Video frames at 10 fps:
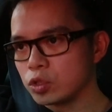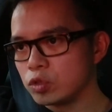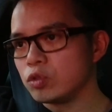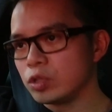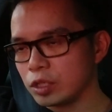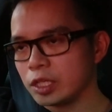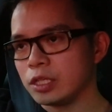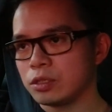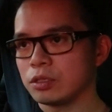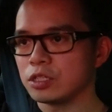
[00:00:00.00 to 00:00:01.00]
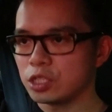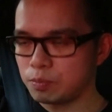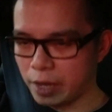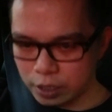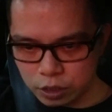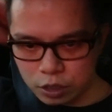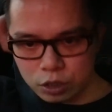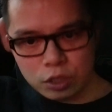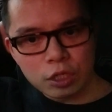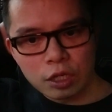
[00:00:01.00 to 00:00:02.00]
you do need
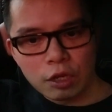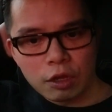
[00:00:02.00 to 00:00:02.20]
spacers